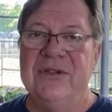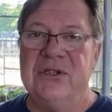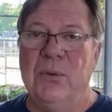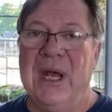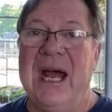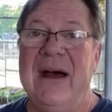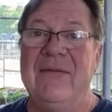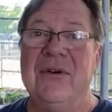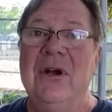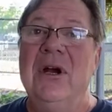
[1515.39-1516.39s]
So we have
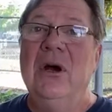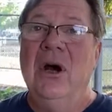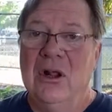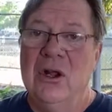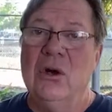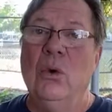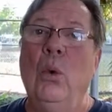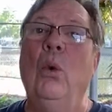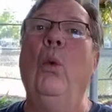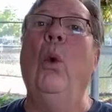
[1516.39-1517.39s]
a little
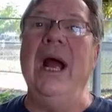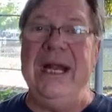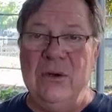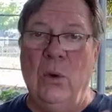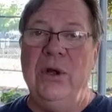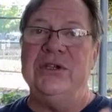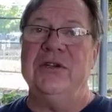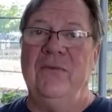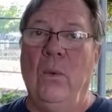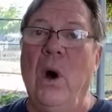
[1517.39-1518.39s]
white noise
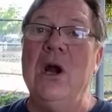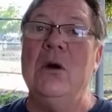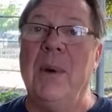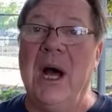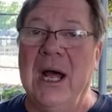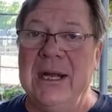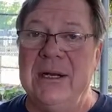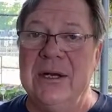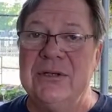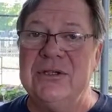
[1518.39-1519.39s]
of water behind
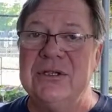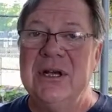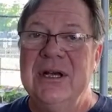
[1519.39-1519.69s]
us.